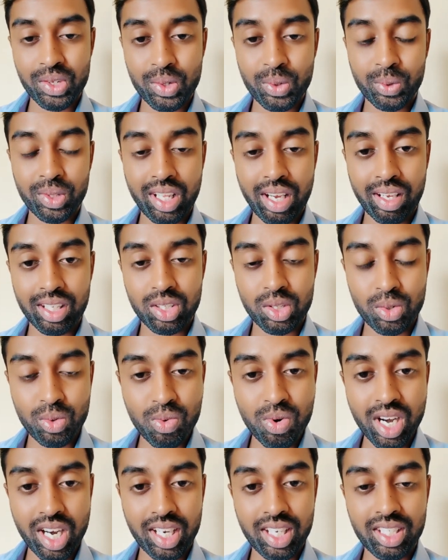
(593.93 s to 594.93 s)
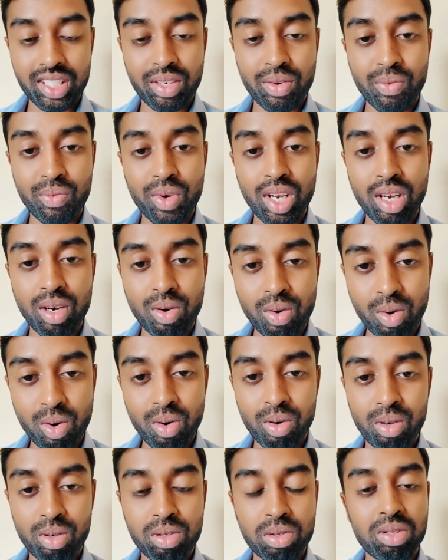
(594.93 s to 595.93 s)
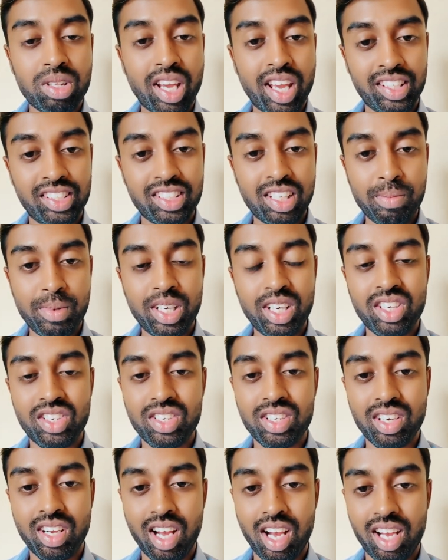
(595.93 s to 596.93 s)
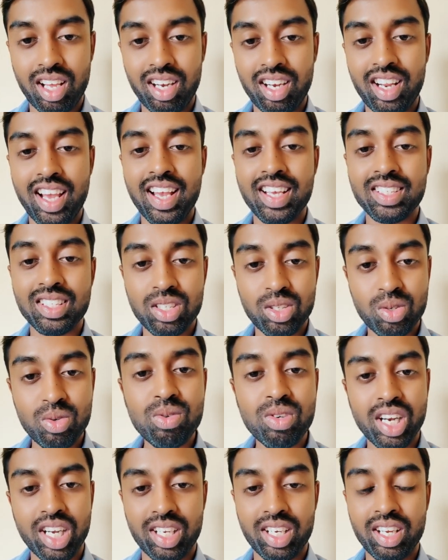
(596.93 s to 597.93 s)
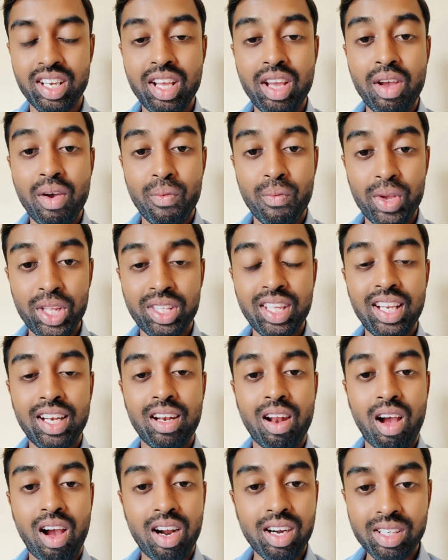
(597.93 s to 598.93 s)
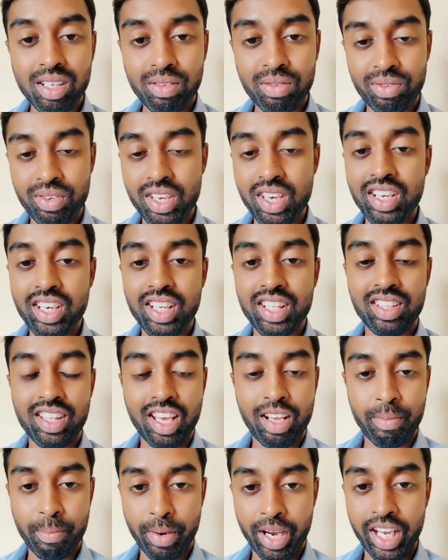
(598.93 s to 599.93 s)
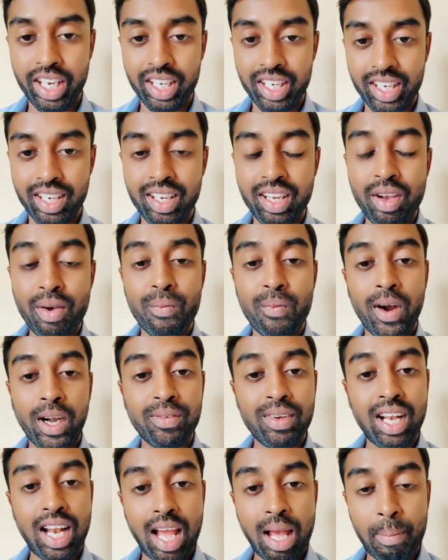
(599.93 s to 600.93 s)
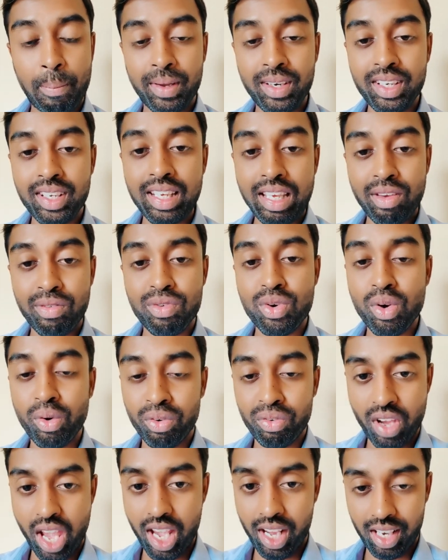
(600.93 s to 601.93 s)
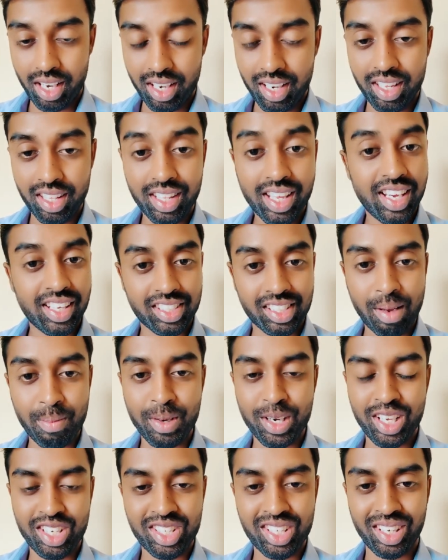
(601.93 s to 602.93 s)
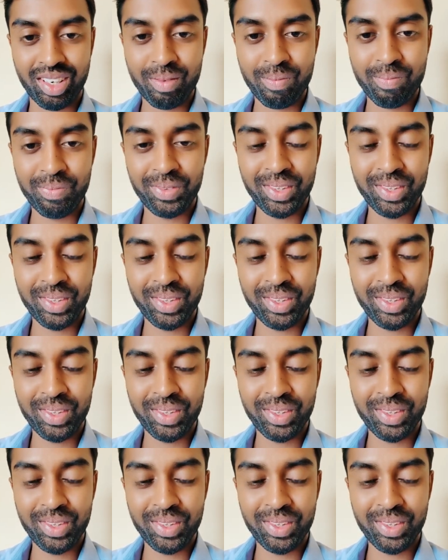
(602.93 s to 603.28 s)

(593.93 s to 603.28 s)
So the students will go to the examination hall as a student with a lot of fear in their mind, what will happen if you fail in the examination.